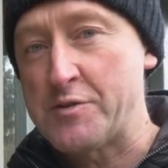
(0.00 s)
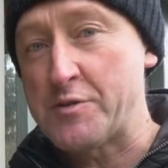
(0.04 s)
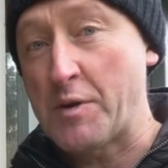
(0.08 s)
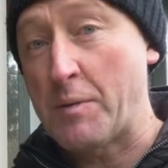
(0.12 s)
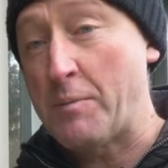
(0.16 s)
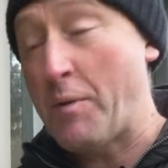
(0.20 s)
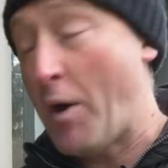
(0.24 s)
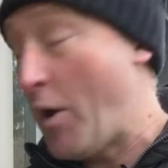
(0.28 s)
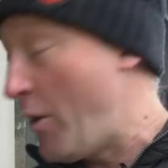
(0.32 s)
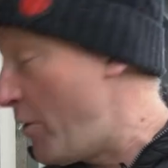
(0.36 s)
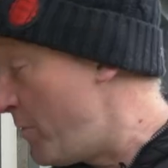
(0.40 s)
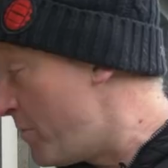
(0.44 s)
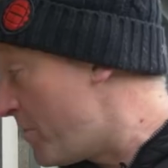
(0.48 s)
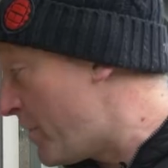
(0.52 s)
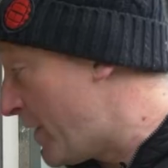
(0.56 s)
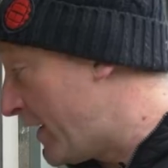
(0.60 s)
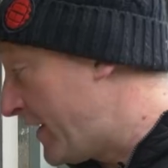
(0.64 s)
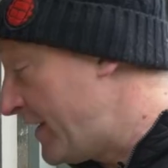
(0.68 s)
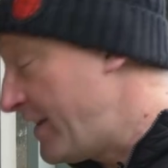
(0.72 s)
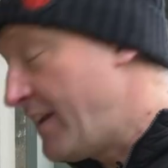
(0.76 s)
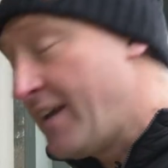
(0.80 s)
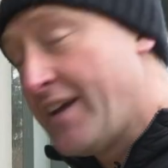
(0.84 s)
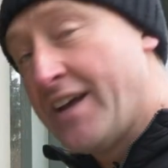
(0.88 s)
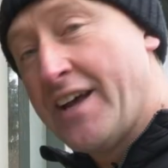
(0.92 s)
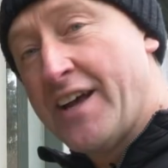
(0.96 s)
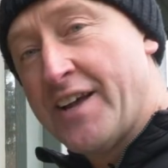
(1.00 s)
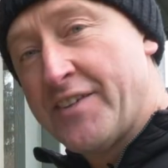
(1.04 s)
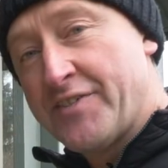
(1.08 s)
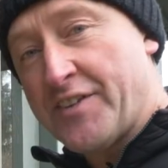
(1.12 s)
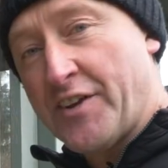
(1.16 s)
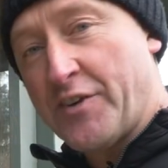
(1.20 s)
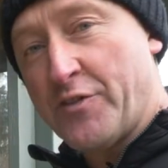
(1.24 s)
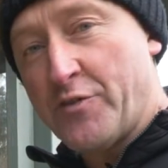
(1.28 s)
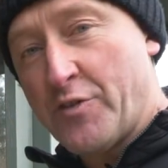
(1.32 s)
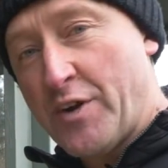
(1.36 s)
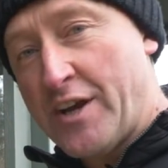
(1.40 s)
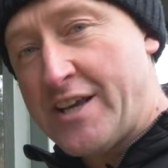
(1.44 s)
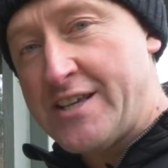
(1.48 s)
So I'm hoping
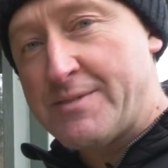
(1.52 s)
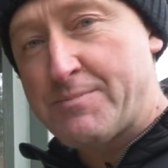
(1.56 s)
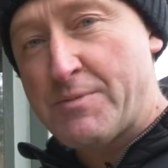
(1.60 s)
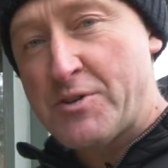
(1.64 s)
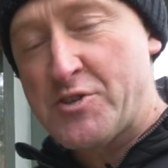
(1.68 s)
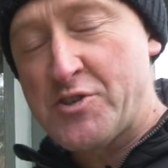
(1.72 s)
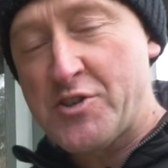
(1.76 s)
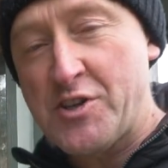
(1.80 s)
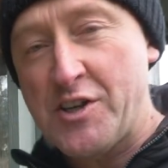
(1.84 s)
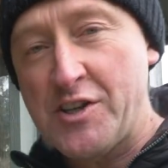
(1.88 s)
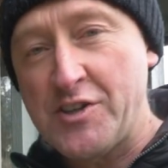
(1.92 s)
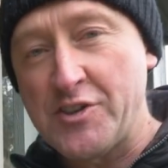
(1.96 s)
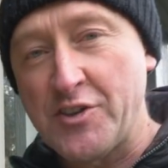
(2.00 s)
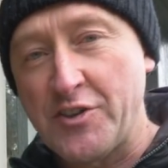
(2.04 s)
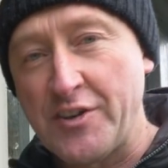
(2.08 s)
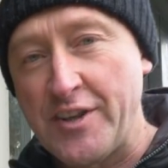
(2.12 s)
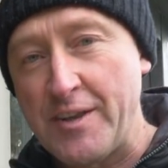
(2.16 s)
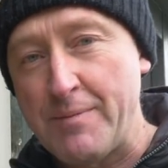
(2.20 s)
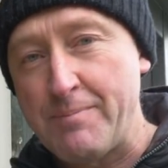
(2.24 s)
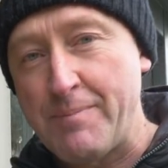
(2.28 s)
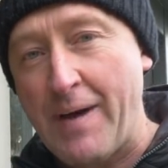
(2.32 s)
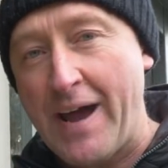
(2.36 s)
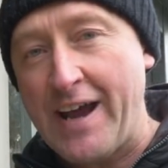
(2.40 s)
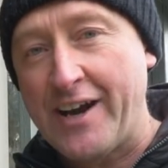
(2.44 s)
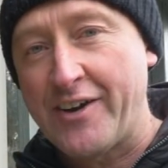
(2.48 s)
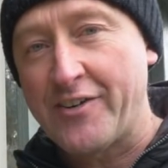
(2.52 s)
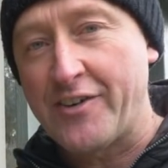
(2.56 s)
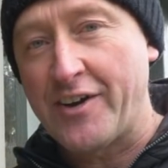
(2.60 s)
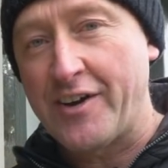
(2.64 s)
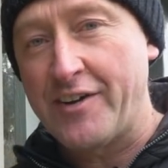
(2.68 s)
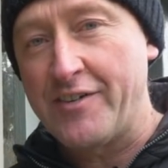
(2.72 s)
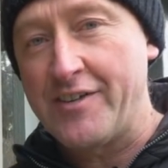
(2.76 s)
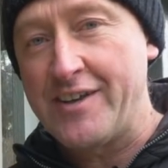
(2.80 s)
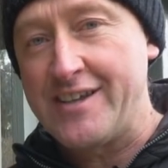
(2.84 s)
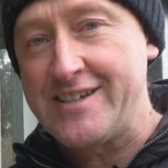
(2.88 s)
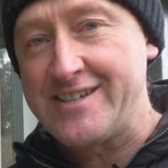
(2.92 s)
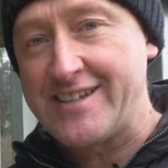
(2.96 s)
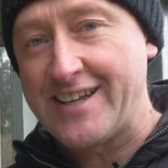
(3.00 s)
that Ray's machine here in the
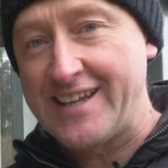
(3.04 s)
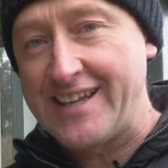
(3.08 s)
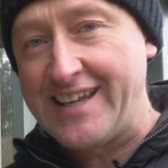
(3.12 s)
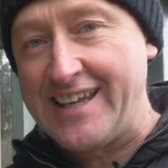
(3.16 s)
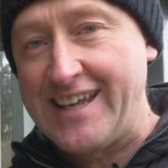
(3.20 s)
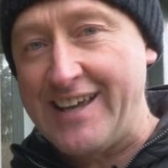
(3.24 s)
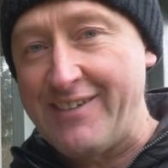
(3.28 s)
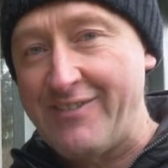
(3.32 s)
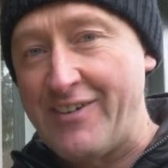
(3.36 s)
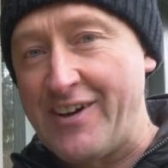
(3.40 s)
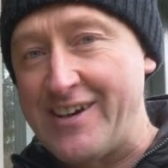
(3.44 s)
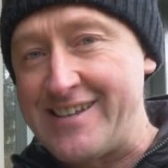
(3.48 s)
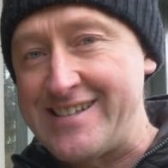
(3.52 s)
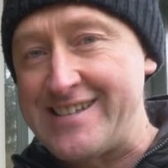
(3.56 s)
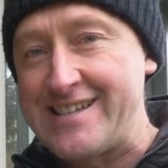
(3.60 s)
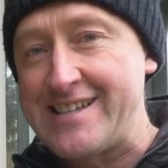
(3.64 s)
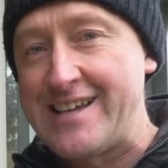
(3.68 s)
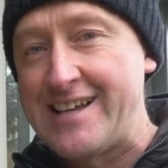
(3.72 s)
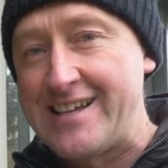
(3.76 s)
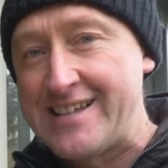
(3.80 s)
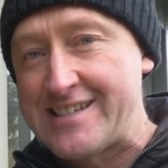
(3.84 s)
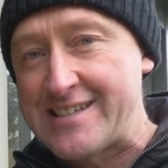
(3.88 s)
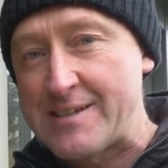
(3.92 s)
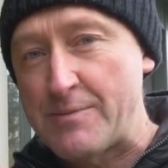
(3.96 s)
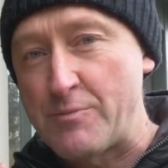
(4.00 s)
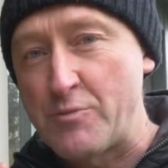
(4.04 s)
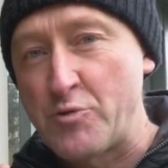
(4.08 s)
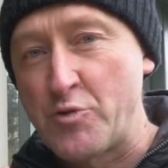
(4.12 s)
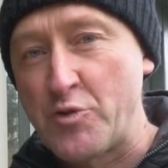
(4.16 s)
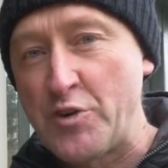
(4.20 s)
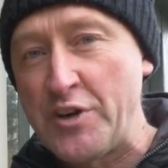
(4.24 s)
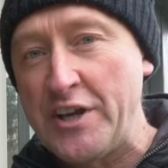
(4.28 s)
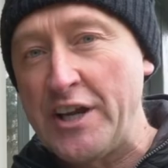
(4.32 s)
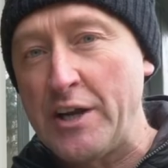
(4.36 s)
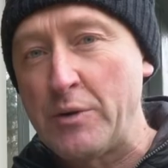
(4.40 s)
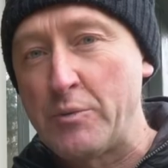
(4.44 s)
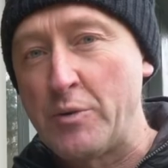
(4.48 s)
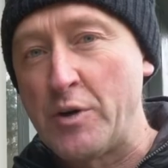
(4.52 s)
background is going to give us some
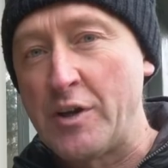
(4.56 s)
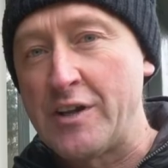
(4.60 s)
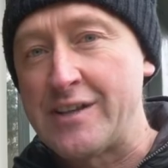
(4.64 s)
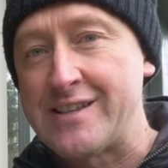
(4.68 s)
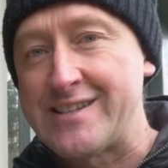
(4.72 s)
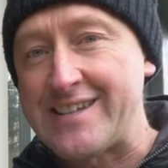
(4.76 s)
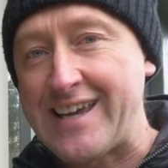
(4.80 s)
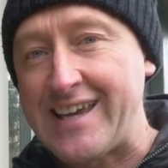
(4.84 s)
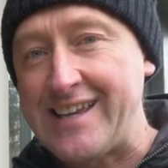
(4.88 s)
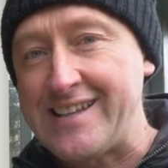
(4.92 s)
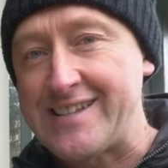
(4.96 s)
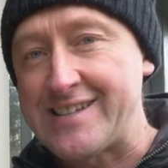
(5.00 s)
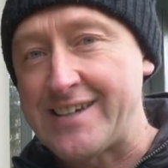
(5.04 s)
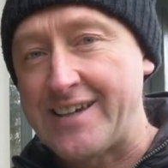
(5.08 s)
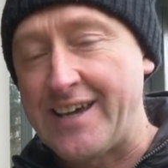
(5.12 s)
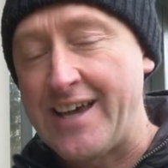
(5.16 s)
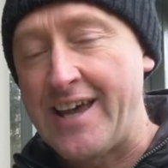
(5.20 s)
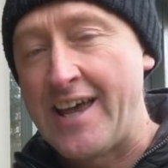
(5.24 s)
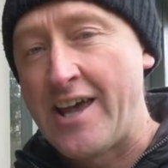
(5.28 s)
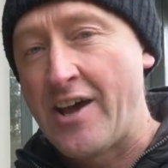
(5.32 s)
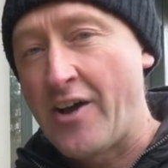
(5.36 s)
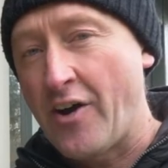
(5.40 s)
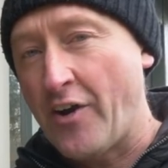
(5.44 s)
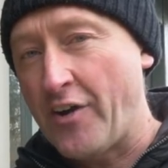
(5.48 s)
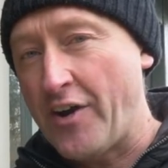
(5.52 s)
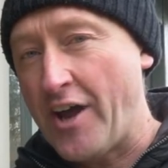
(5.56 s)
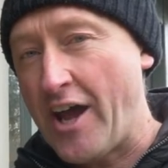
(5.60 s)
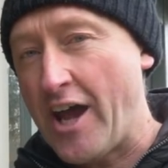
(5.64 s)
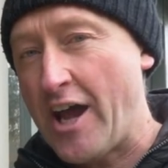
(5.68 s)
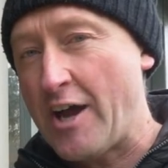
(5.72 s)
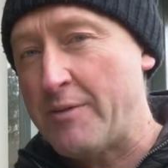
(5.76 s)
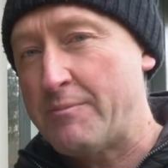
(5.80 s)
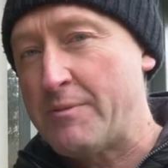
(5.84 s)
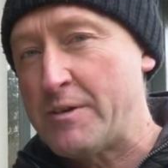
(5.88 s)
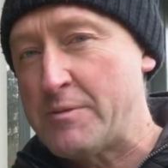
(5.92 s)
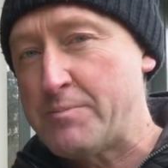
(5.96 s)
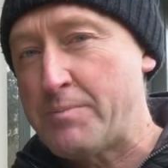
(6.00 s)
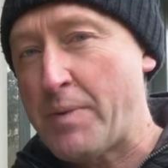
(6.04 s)
real world data on
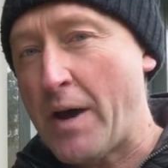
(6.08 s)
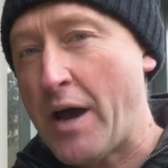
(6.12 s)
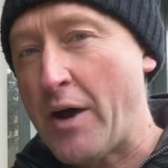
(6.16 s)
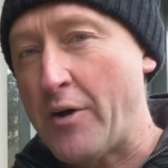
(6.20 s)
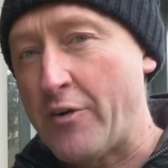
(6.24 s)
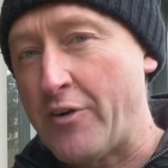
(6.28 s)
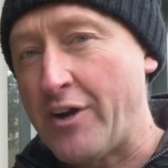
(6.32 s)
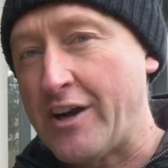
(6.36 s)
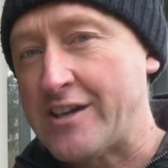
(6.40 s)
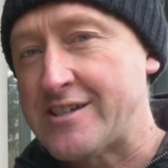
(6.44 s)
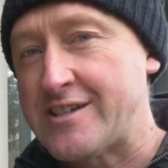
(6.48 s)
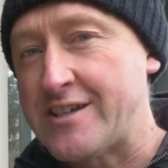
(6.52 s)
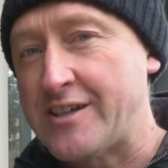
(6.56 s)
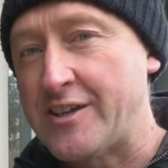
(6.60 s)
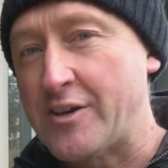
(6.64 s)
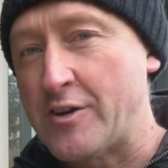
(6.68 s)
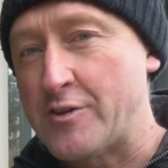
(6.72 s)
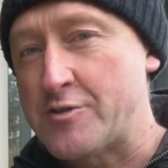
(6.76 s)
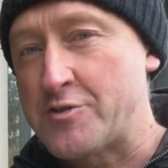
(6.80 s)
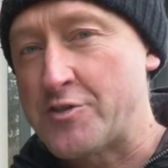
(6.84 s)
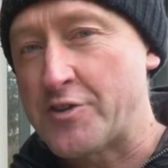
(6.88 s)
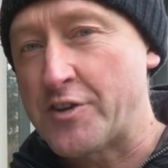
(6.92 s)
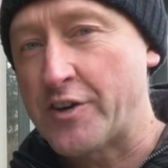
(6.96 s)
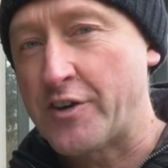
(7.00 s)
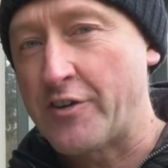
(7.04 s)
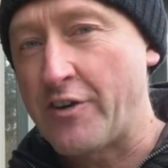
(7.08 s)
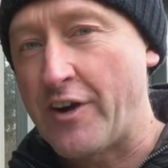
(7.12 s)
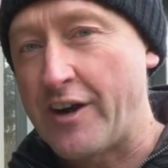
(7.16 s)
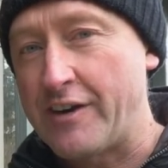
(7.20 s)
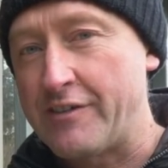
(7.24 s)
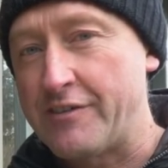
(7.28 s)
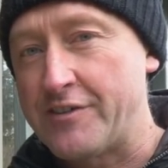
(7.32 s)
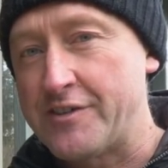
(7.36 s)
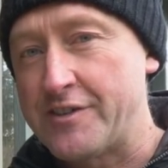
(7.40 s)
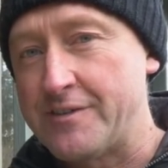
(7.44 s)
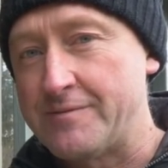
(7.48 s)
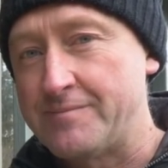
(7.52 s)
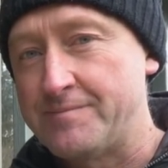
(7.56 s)
how much power actually goes to the
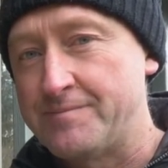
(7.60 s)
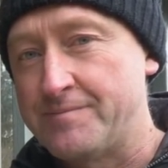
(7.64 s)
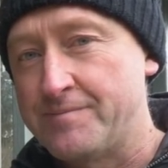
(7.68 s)
ground.